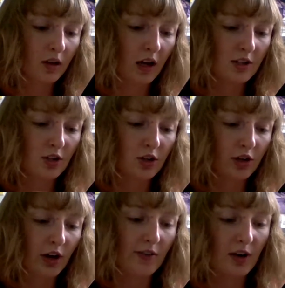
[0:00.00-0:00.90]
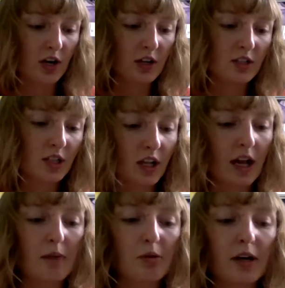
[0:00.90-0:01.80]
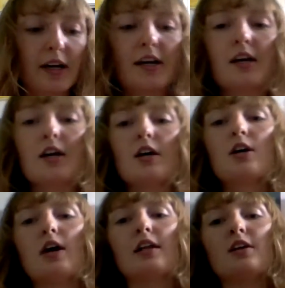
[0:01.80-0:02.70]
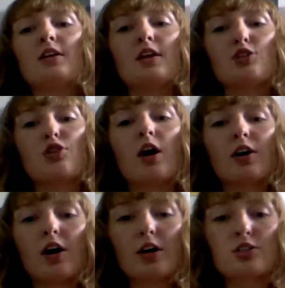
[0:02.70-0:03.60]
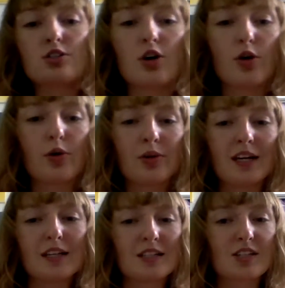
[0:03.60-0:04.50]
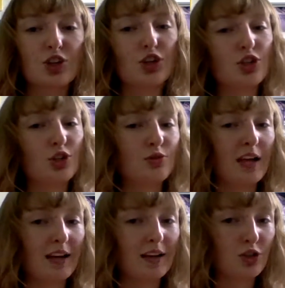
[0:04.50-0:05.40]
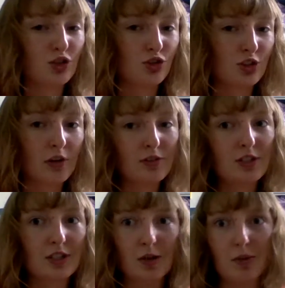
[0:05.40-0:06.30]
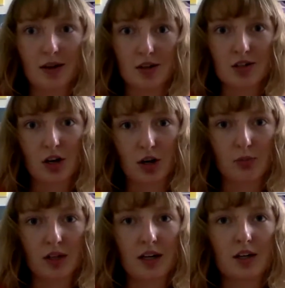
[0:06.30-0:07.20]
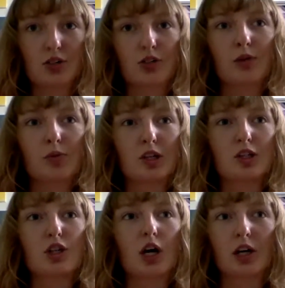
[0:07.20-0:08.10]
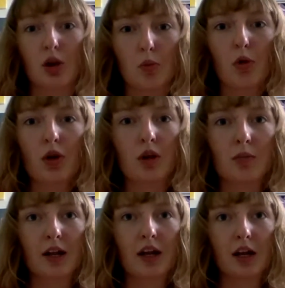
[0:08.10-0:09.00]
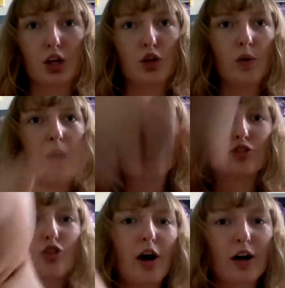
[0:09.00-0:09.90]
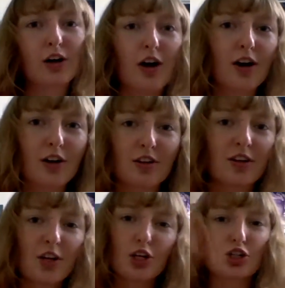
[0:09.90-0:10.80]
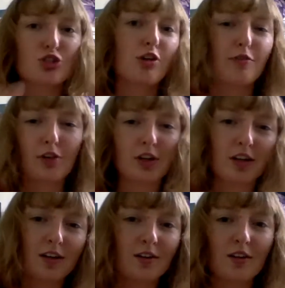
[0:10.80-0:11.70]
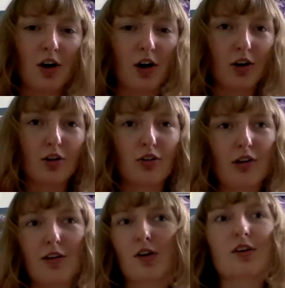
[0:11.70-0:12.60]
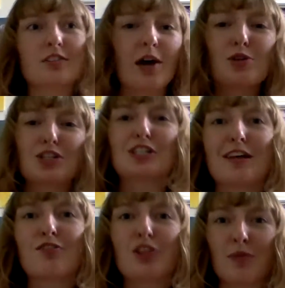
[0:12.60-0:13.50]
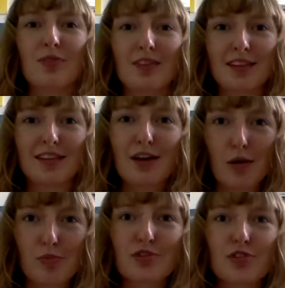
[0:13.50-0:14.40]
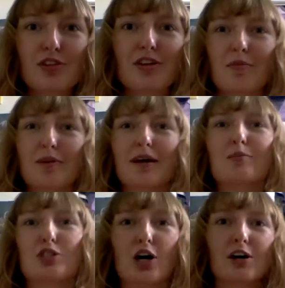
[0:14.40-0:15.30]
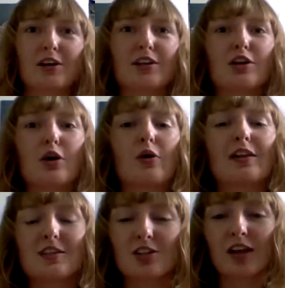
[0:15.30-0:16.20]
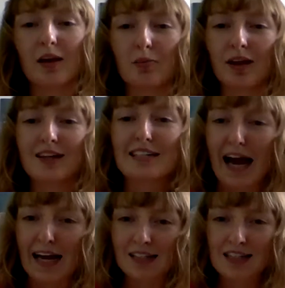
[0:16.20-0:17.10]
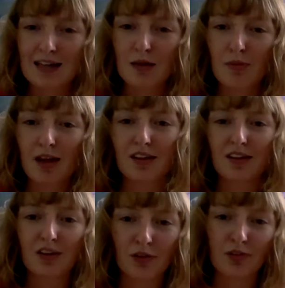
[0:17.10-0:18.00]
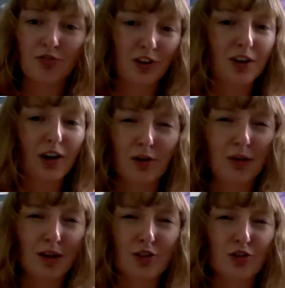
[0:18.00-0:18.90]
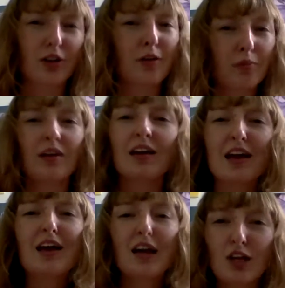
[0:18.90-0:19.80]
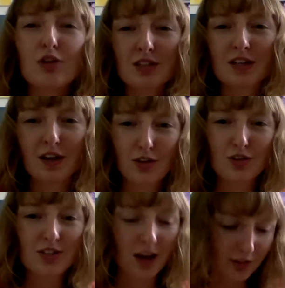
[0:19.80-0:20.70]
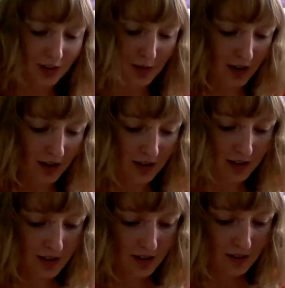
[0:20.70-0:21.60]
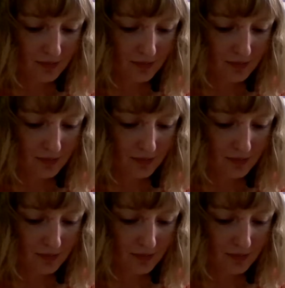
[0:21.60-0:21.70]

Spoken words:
his or her graveyard into the library, and then they draw a card, so it's good to use that against yourself because it can be any target player. So I wouldn't target an opponent and be like, you have to draw a card and shuffle in all your graveyard, because that would just give them the opportunity to become stronger than you, unless you're like playing tag team and then you have to figure out a way to destroy them. But use it on yourself, to be honest.